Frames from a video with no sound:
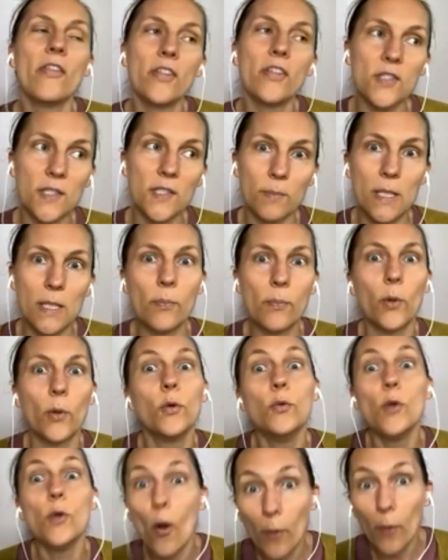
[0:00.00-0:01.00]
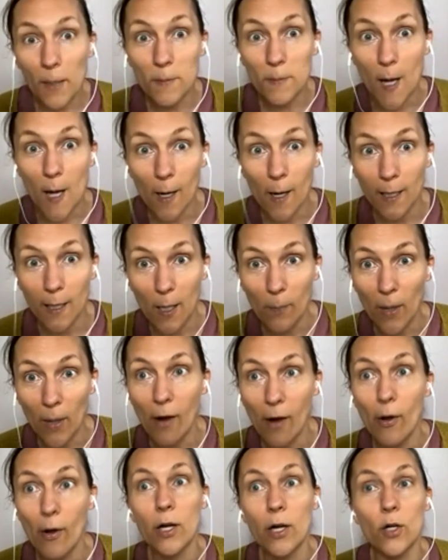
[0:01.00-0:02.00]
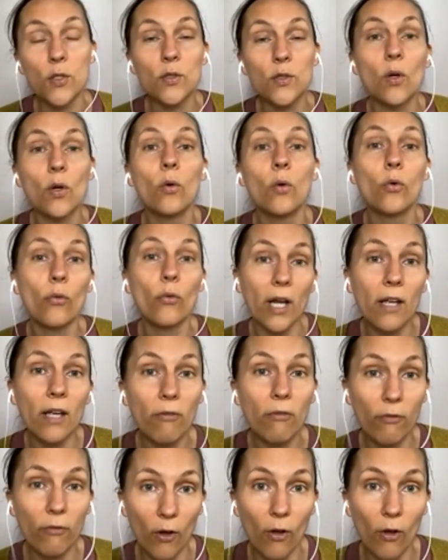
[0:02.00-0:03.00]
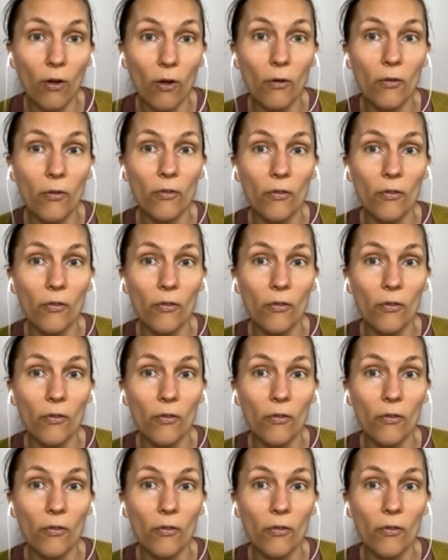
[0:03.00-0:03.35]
there's the people who know what I'm talking about and are so grateful